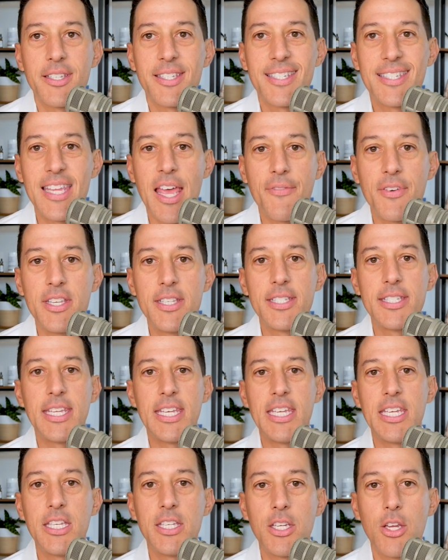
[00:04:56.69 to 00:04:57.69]

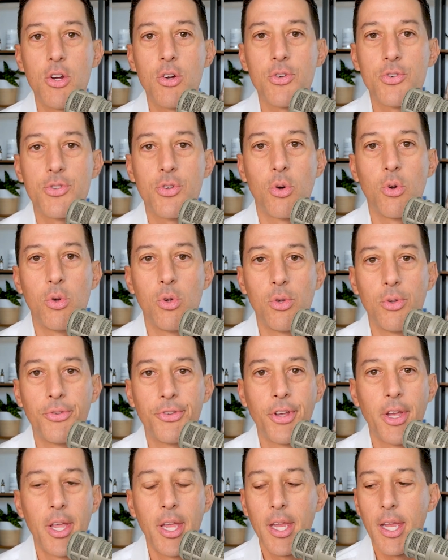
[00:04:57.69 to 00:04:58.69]
17 years
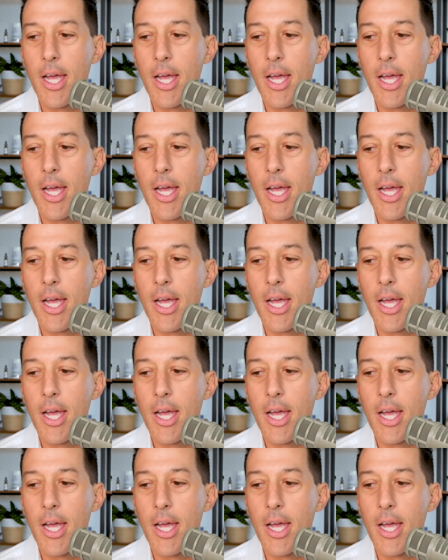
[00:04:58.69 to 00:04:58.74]
old.